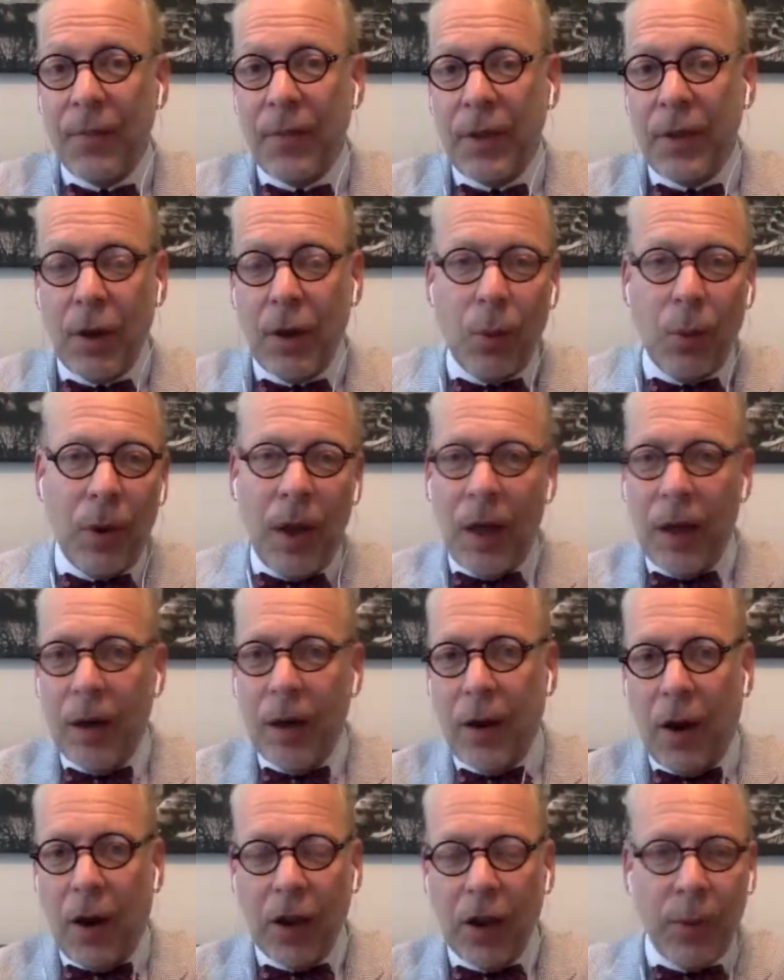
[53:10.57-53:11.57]
we're not
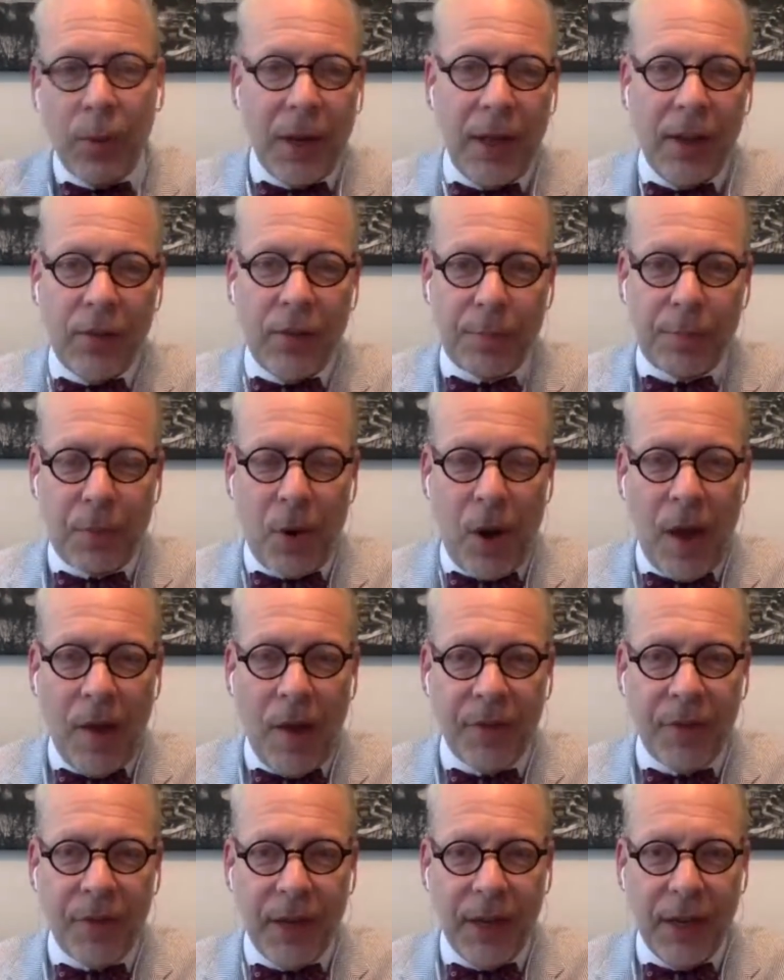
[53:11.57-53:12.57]
arguing against
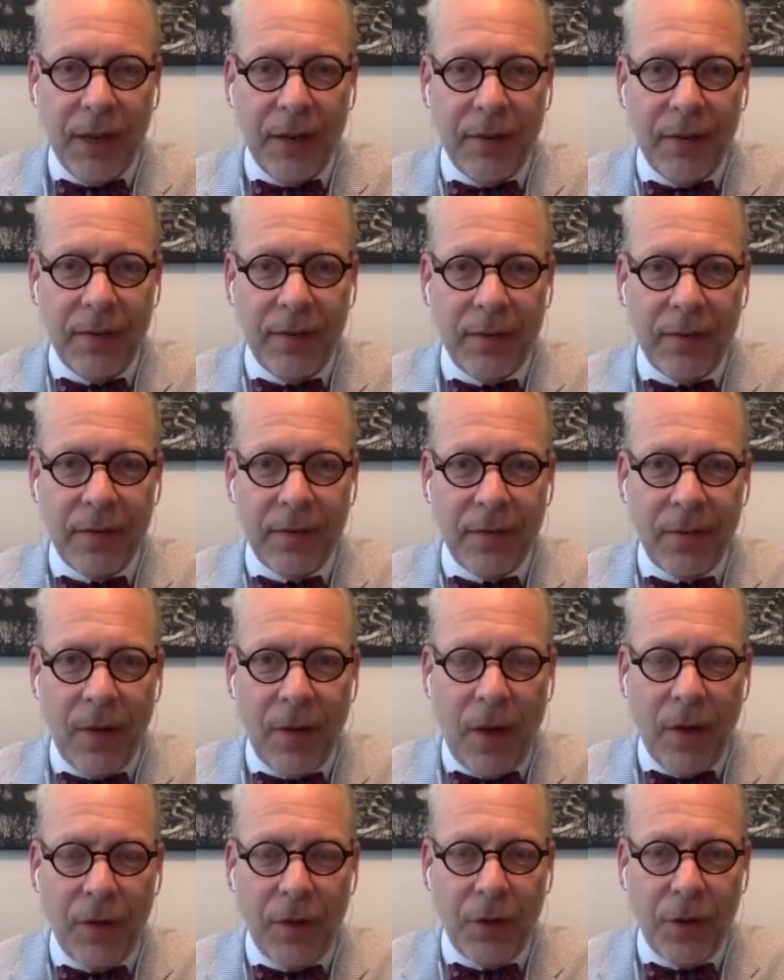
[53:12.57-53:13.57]
profiting
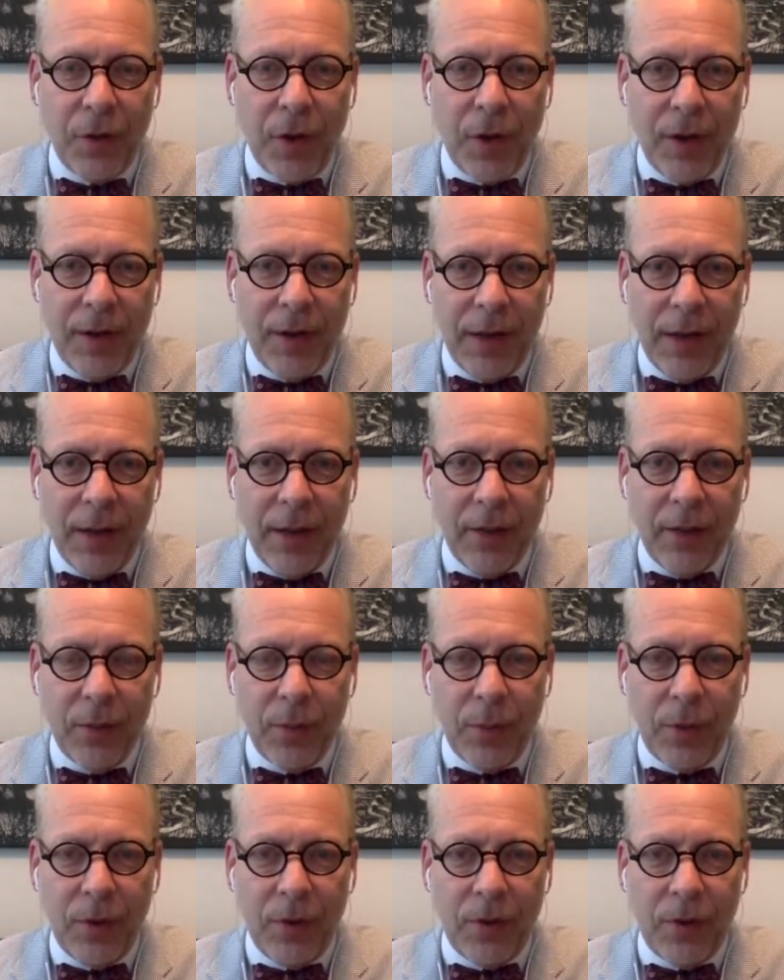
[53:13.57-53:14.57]
off your ideas.
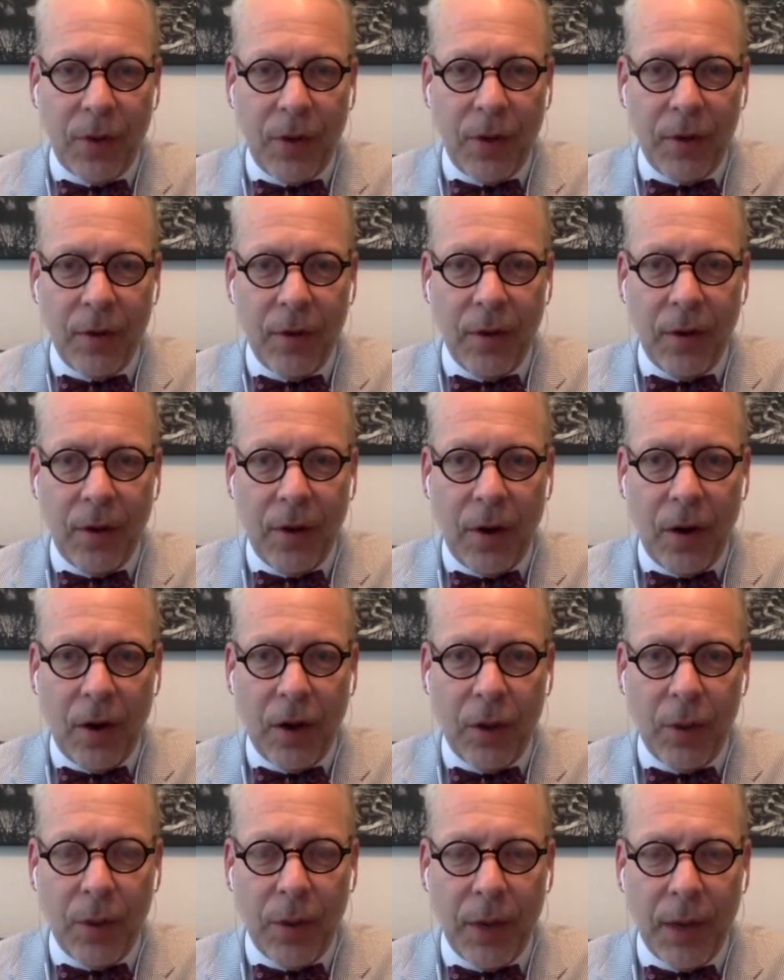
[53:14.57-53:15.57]
We're just
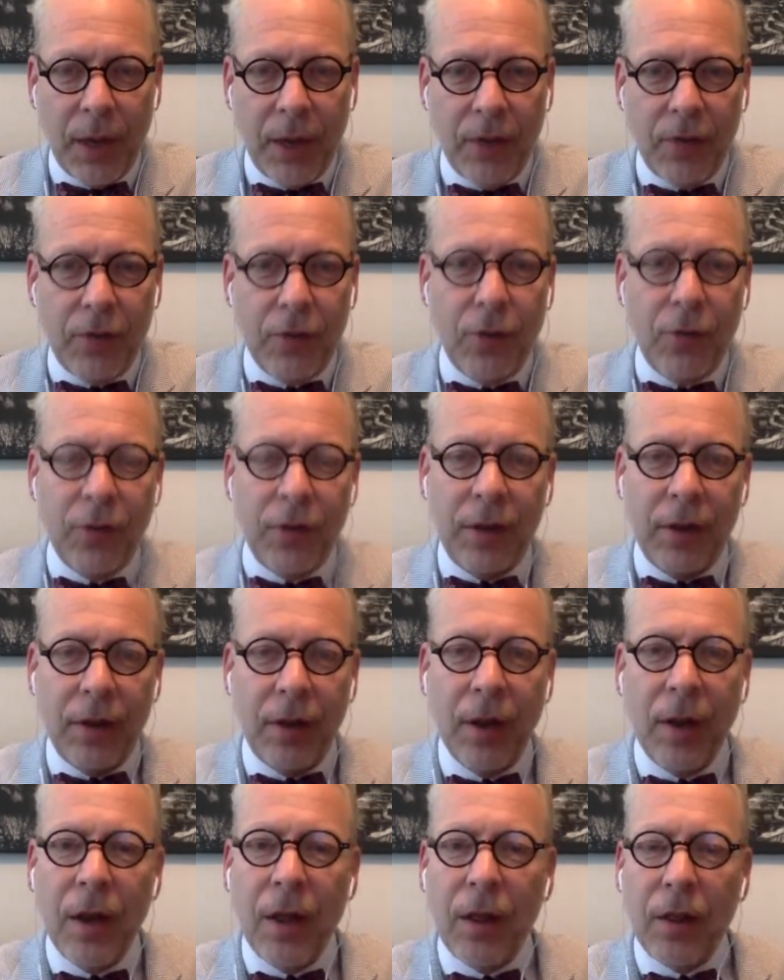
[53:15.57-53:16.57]
arguing against using
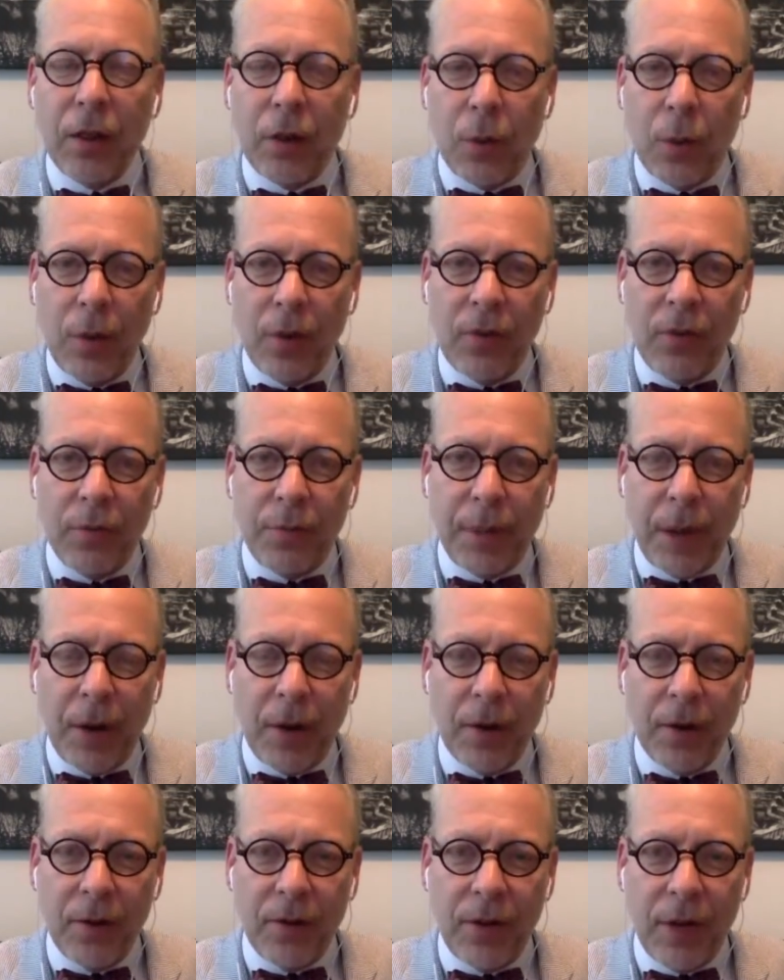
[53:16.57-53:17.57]
the coercive
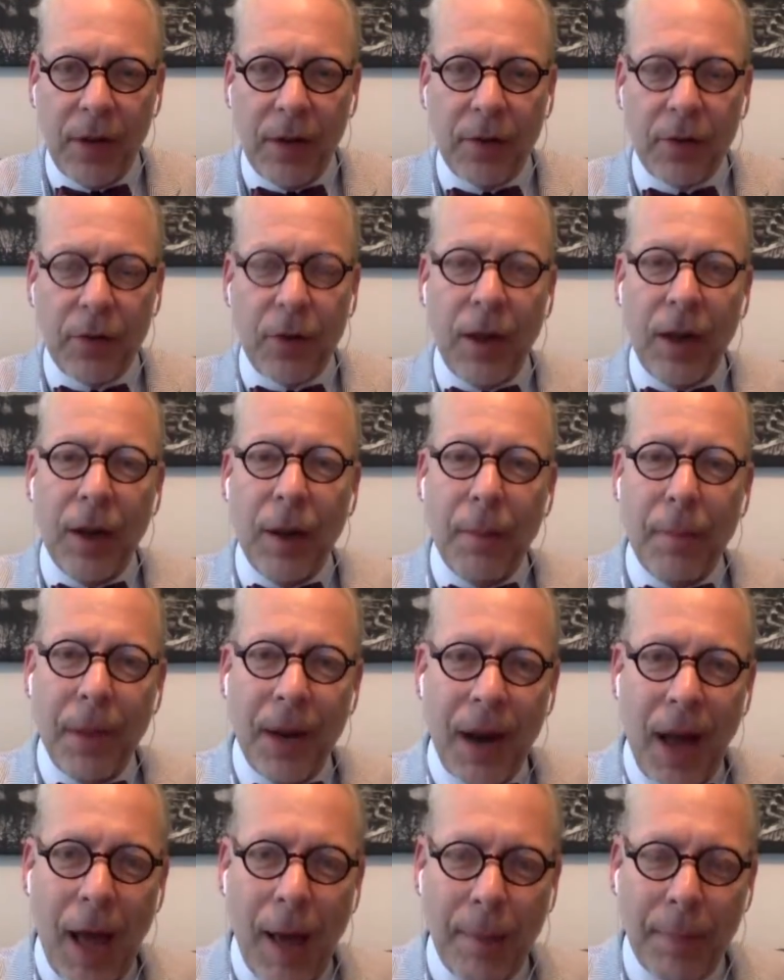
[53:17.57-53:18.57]
power of the state to create a
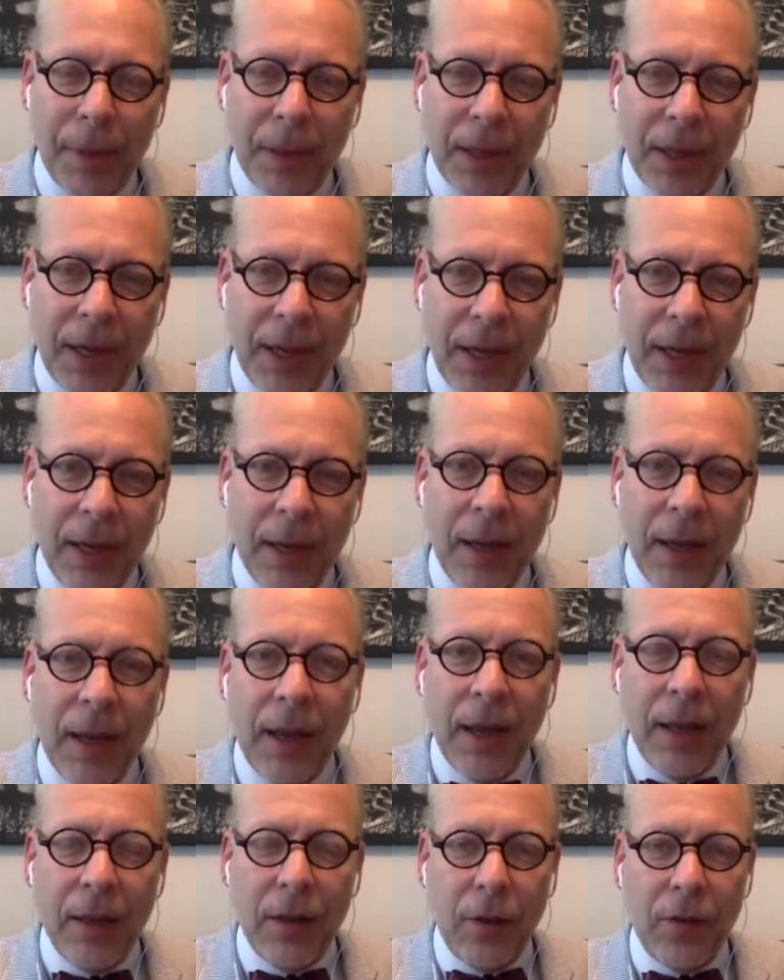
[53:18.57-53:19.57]
monopoly
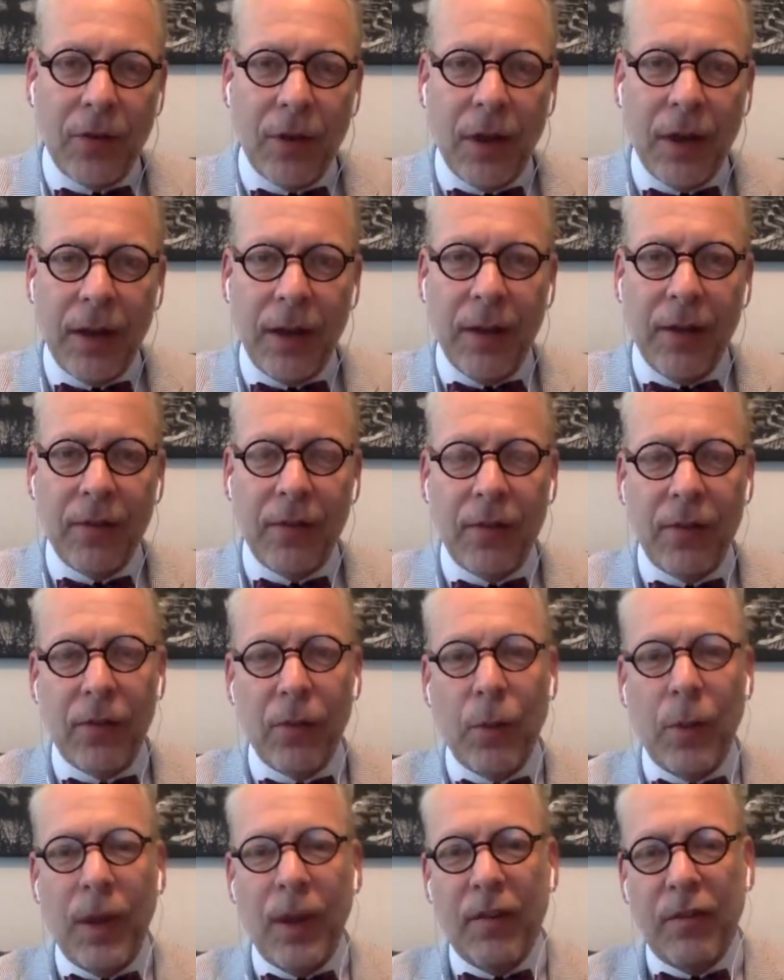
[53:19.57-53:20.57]
in those ideas as a
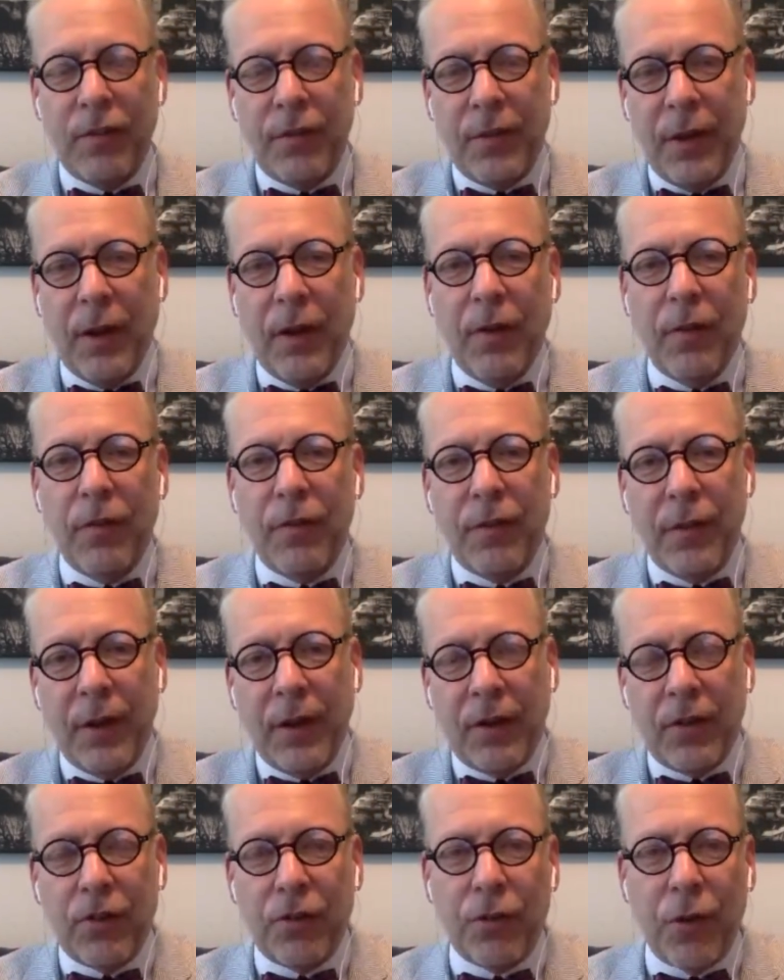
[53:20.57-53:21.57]
way of
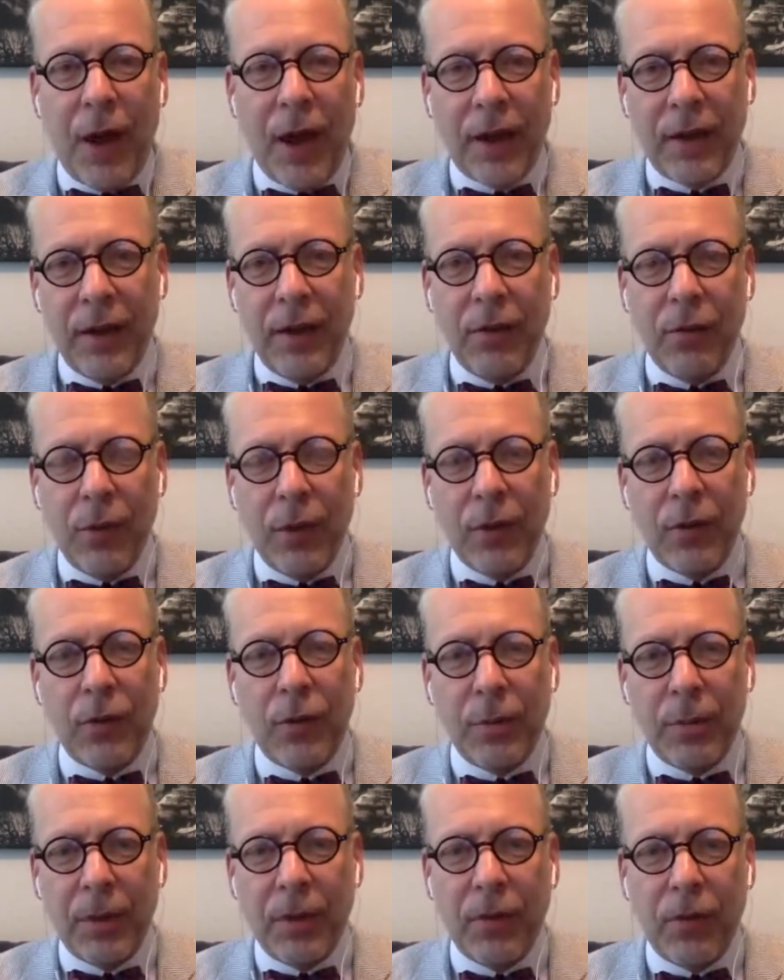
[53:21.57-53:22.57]
extracting rents
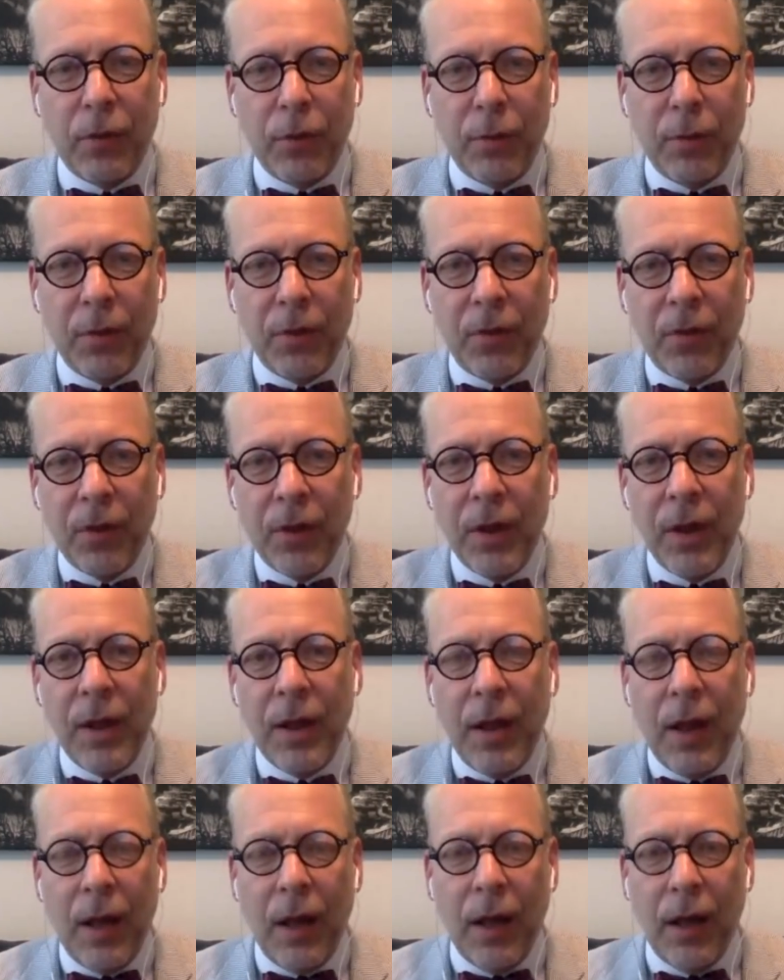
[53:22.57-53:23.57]
from consumers
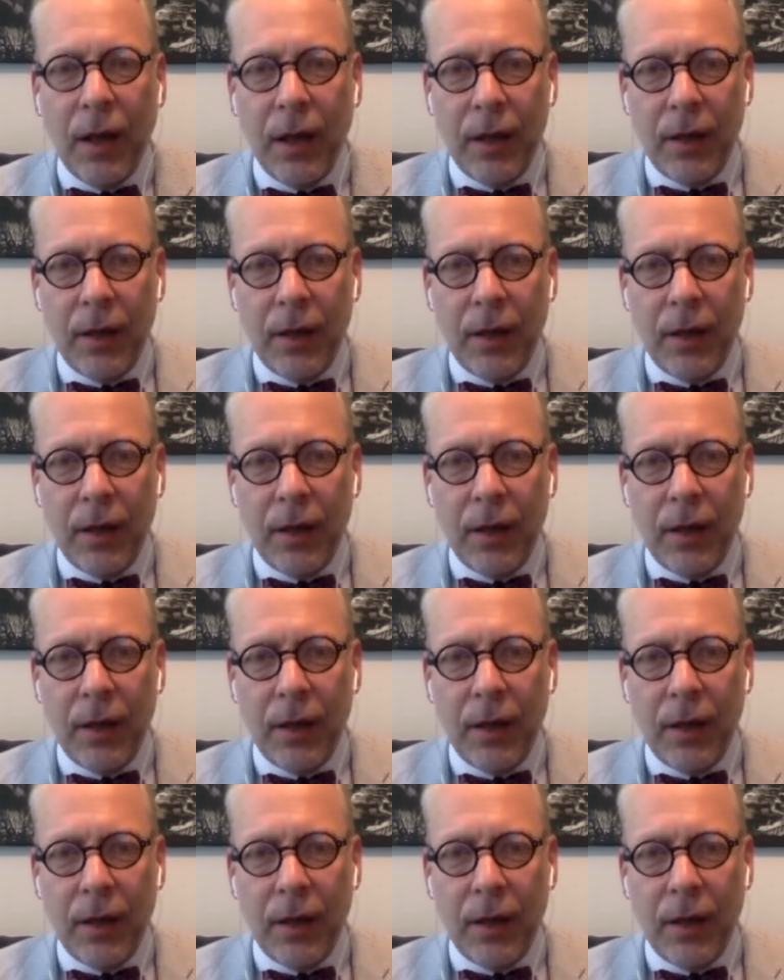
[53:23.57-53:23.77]
in